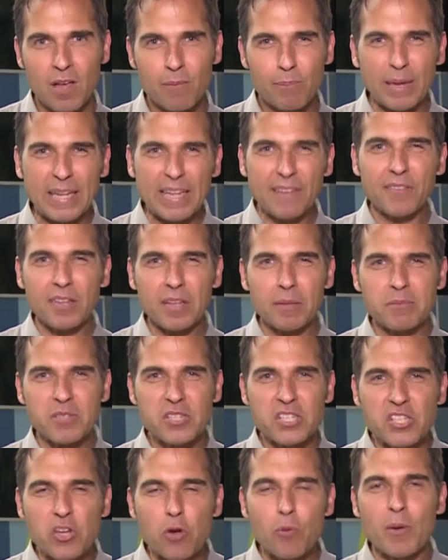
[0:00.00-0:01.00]
By giving them
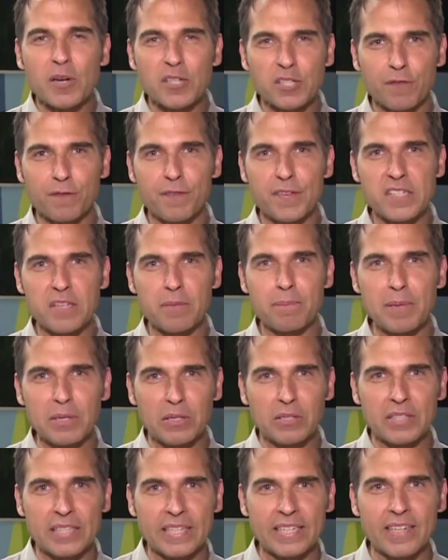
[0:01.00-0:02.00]
so much
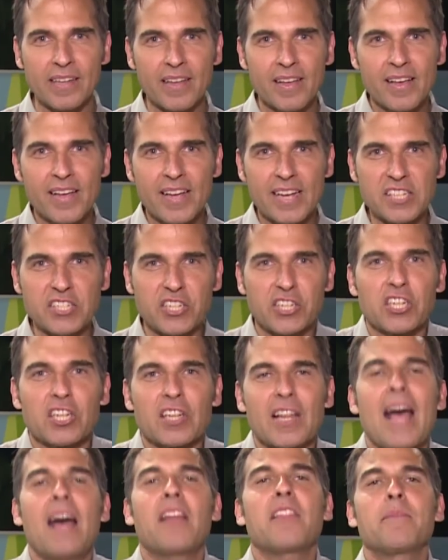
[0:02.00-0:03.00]
visibility, it's going to
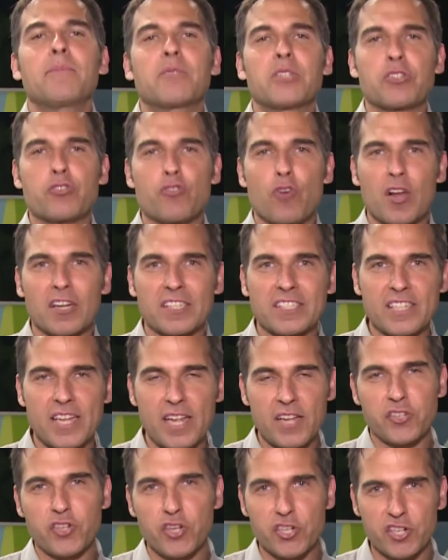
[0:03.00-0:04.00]
allow them to draw
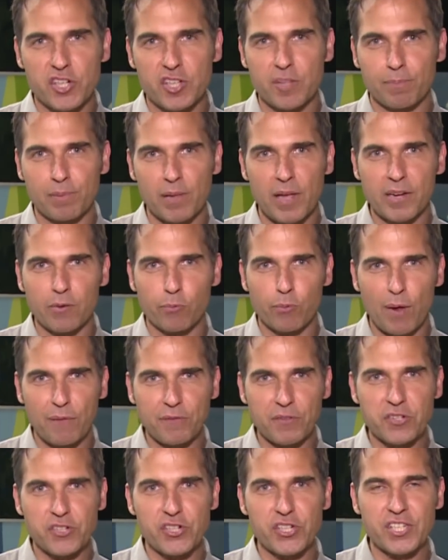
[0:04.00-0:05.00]
attention to the plight of
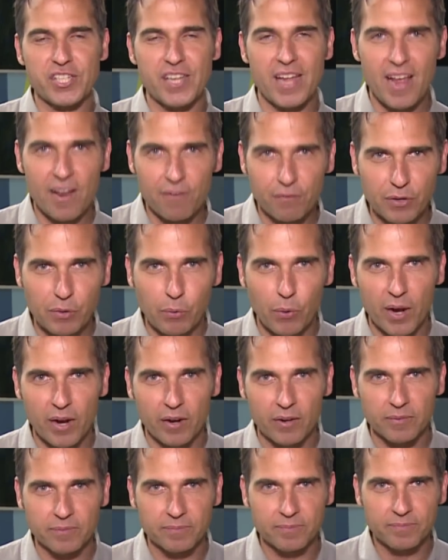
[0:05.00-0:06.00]
refugees everywhere.